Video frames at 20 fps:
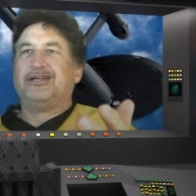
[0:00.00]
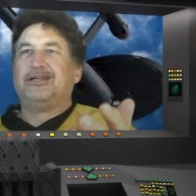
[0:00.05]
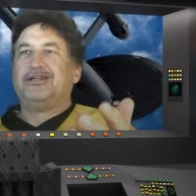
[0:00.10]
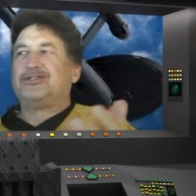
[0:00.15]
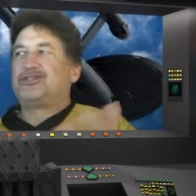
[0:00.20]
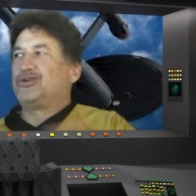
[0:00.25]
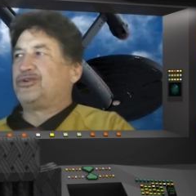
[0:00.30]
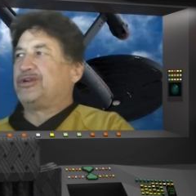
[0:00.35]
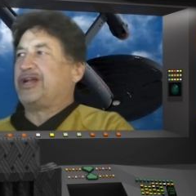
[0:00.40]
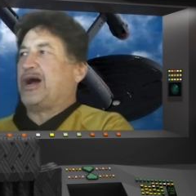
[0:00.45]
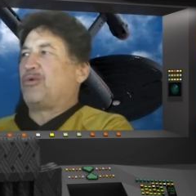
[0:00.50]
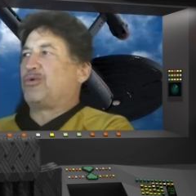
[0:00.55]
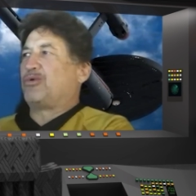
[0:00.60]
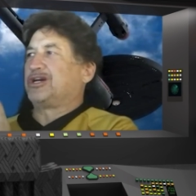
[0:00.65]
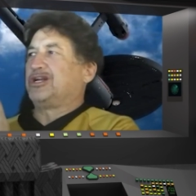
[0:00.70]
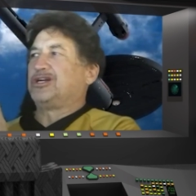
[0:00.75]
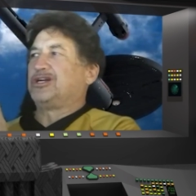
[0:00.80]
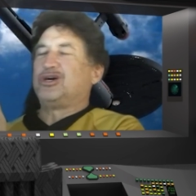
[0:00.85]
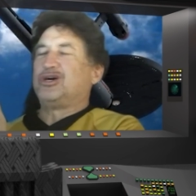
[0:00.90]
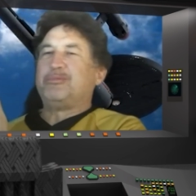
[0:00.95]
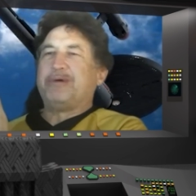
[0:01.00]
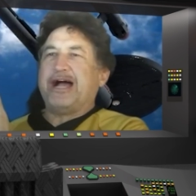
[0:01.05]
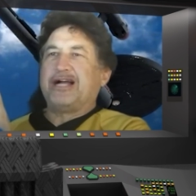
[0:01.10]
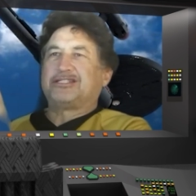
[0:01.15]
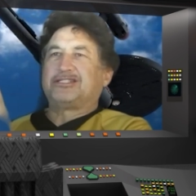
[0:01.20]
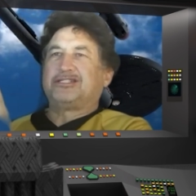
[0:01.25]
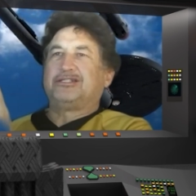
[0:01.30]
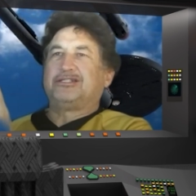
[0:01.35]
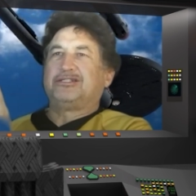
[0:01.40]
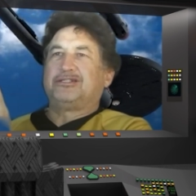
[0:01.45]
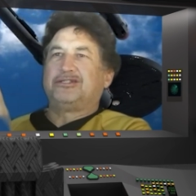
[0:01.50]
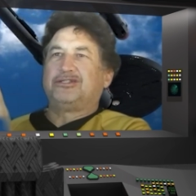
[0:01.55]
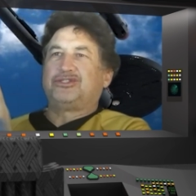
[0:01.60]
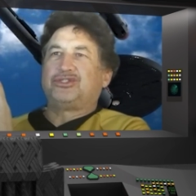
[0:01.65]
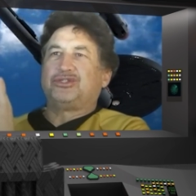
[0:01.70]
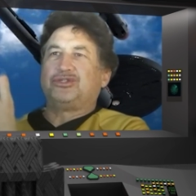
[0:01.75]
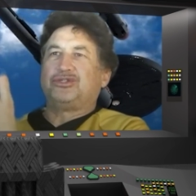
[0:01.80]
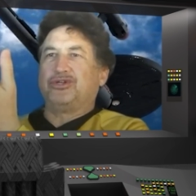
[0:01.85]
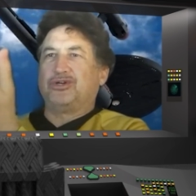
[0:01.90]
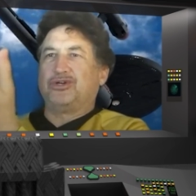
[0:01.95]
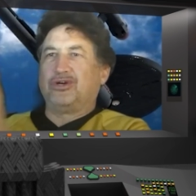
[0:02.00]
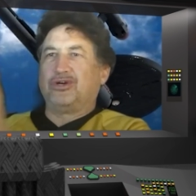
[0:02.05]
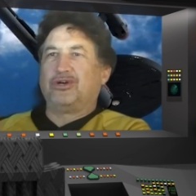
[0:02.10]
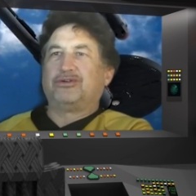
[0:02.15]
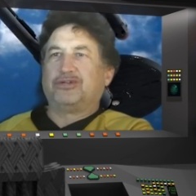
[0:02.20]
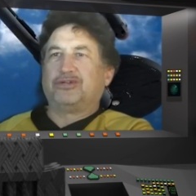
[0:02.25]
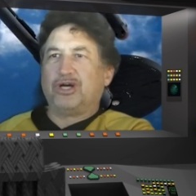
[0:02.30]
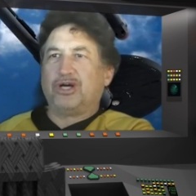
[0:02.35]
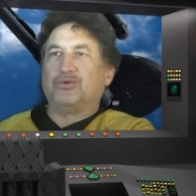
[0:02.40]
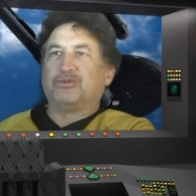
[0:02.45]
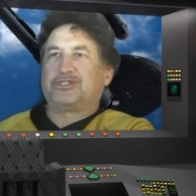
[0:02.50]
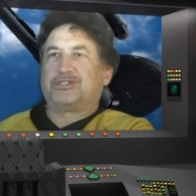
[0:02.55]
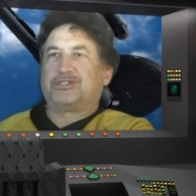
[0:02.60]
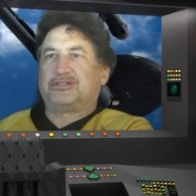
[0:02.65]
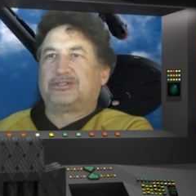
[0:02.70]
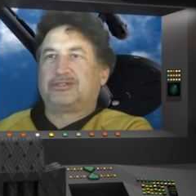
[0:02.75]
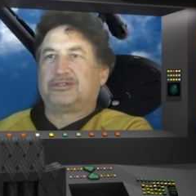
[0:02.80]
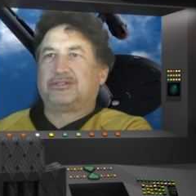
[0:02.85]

So now we're going to go back to your notes.